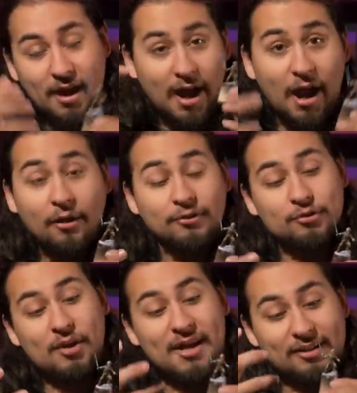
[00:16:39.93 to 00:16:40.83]
I also
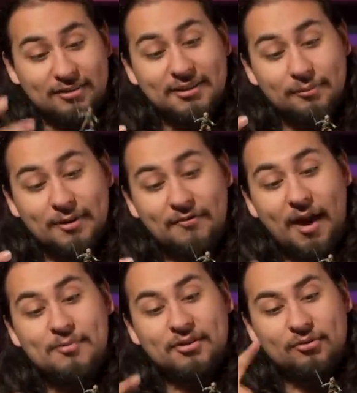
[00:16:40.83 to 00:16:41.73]
tried a little bit of
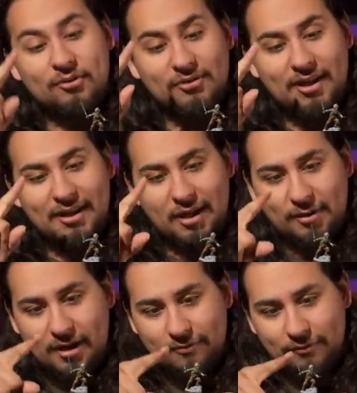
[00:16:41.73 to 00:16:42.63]
object source lighting
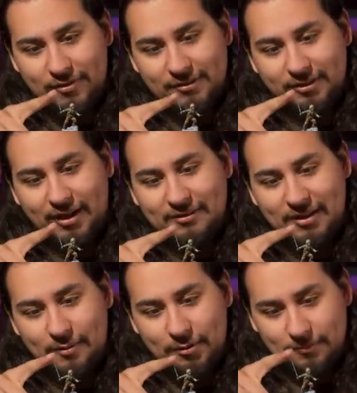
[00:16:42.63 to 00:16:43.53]
coming off of this
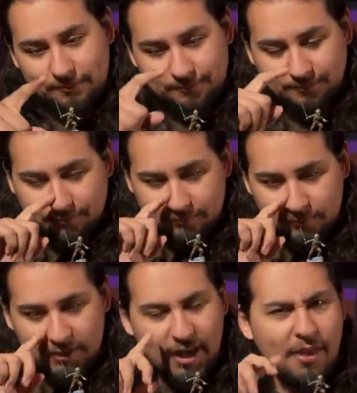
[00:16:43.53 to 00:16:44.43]
lightsaber.
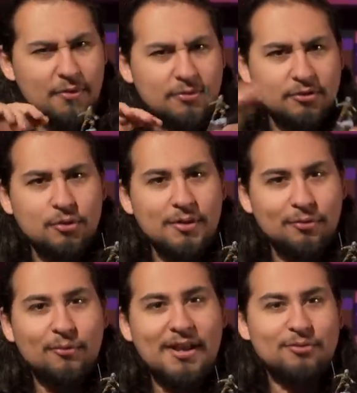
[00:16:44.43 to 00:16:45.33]
And there's two
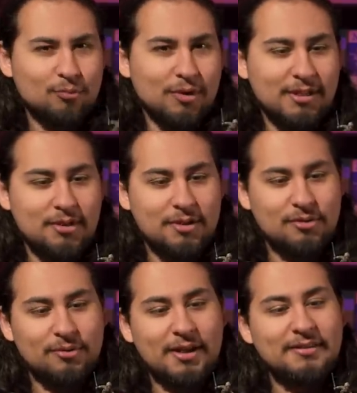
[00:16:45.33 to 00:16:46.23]
different ways really you can
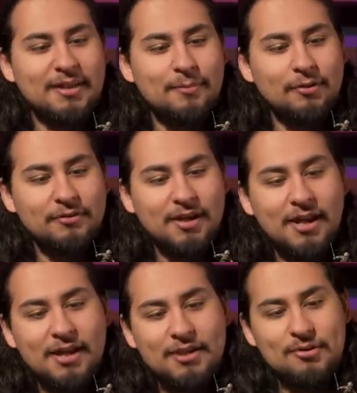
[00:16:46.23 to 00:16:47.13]
do lightsabers.
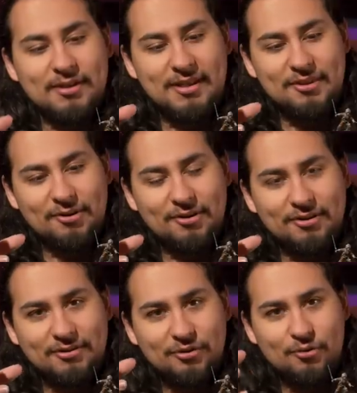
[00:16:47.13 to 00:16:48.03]
You can
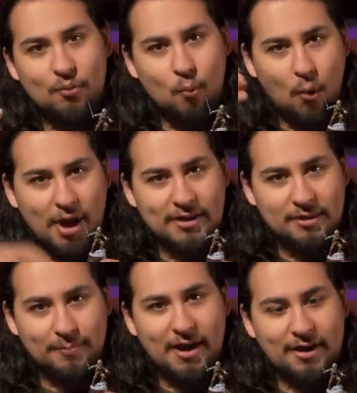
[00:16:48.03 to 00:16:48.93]
either do white at
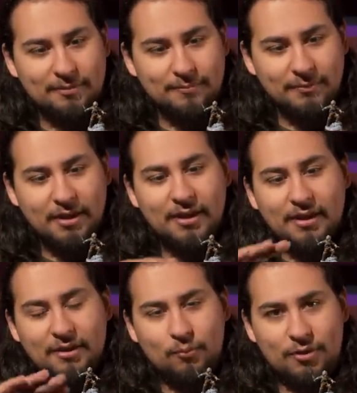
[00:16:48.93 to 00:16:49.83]
the bottom
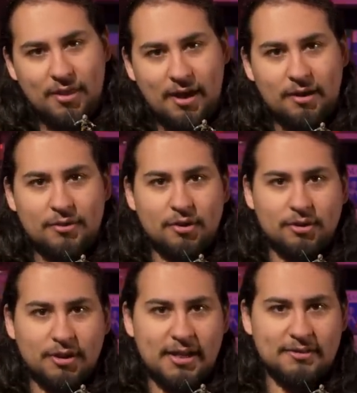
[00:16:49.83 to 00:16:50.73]
with uh, the
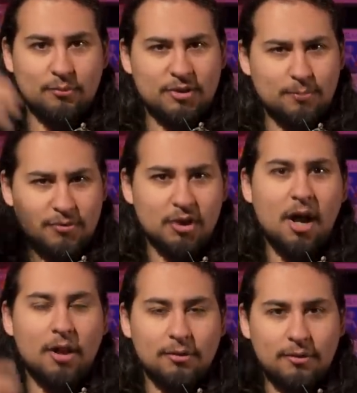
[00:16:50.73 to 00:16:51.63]
light, with the, the
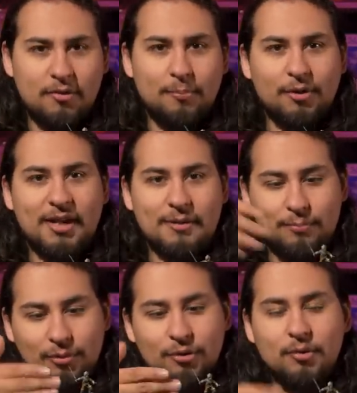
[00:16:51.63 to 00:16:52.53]
color of the
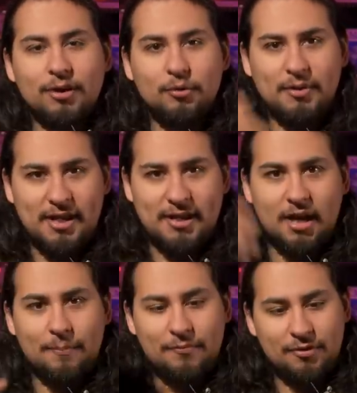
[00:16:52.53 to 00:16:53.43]
blade blue
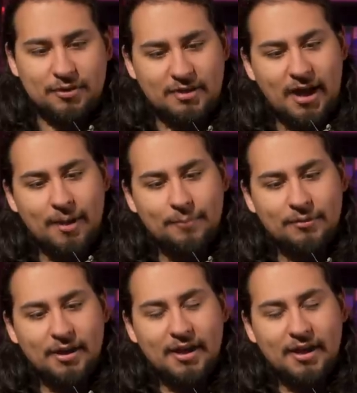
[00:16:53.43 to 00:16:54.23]
illuminating up the top.